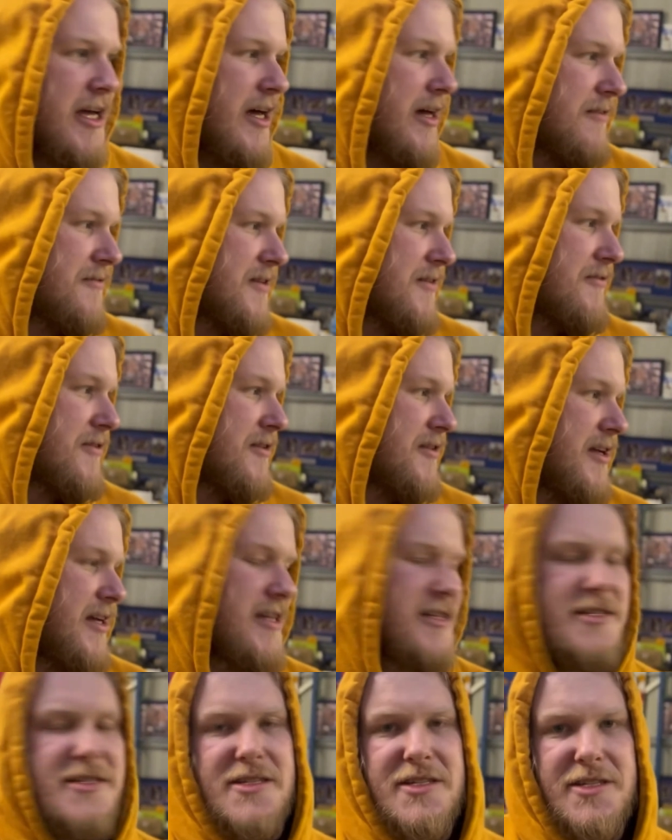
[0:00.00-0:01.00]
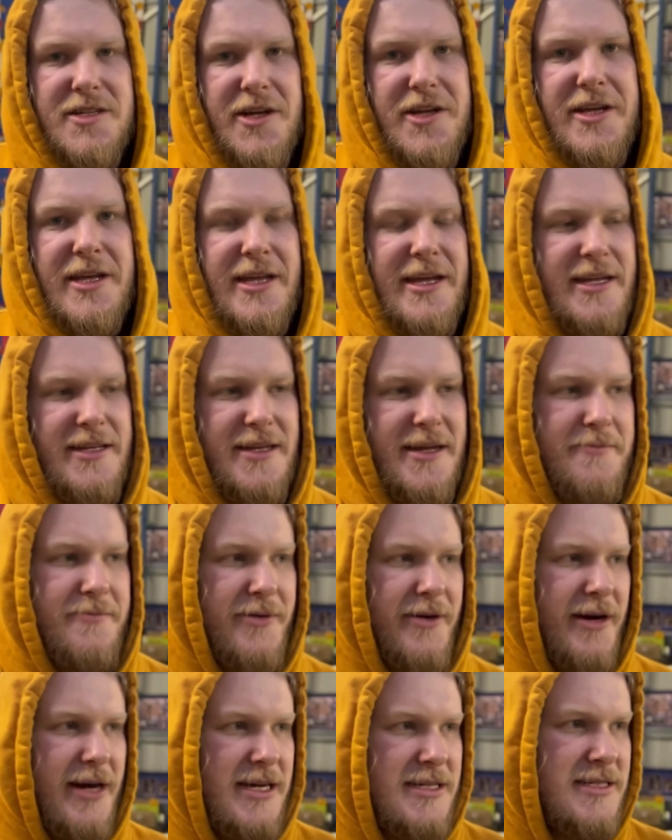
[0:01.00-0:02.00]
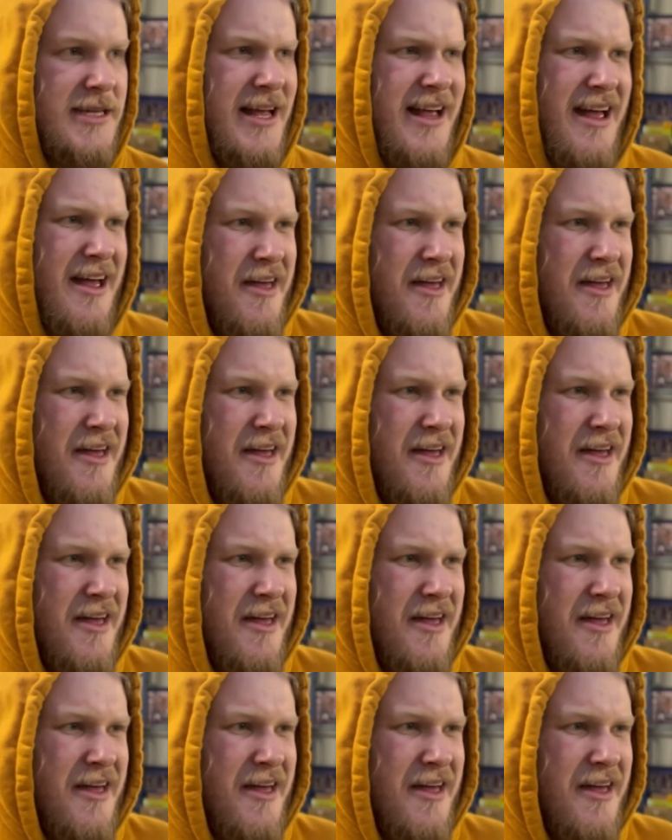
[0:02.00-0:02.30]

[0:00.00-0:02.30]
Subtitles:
of different things, you can get that price.